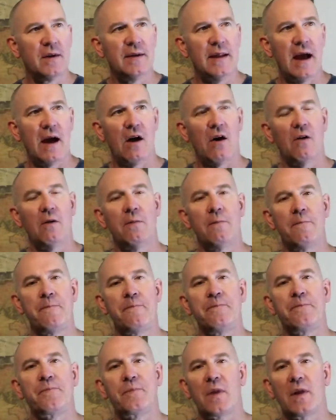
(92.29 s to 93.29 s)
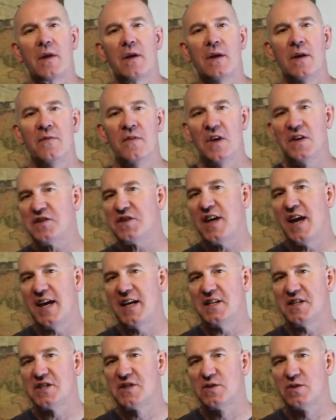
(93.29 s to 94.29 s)
Now, in this
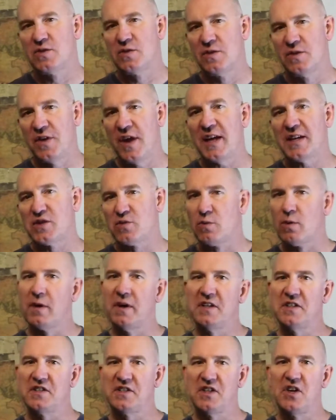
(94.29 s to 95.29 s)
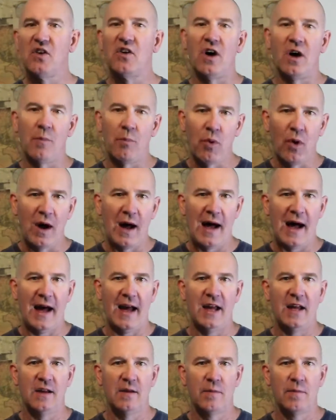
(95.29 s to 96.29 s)
case, things really still
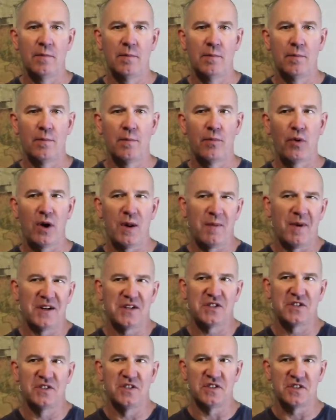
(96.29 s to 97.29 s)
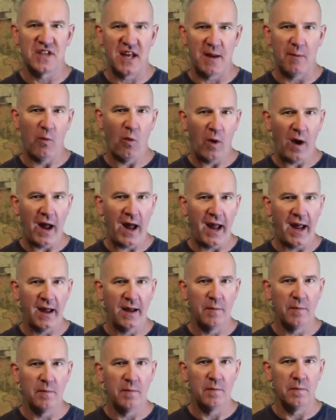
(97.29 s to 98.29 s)
apply pretty much the same way
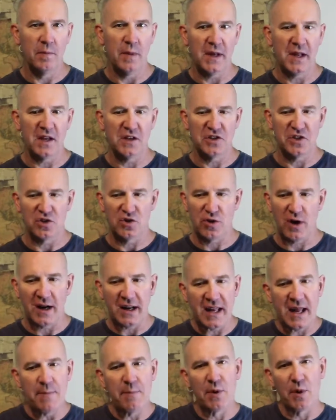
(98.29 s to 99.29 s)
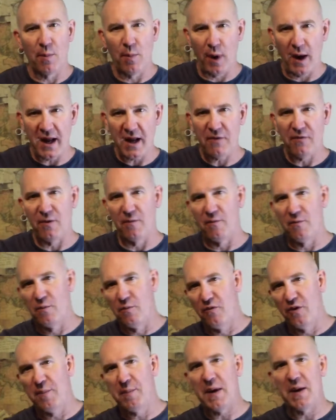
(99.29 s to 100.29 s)
because you're trying to keep your bike from
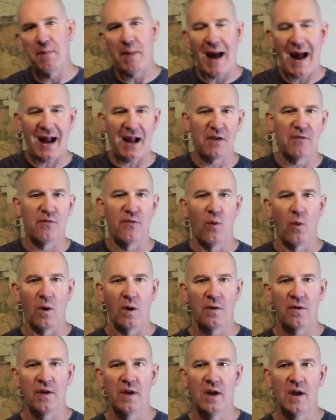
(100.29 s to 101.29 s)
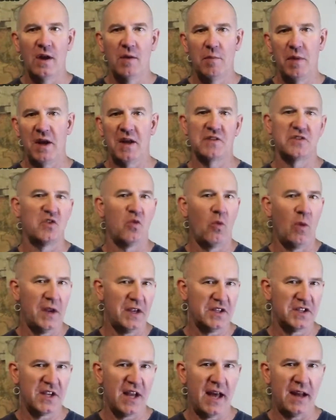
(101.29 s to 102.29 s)
flipping back and forth because it
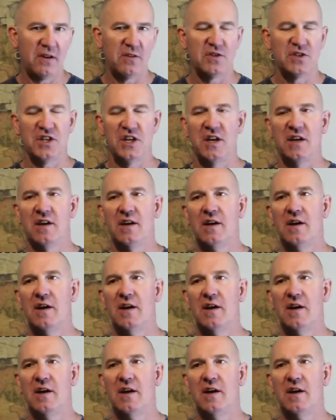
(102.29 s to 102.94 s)
wastes energy,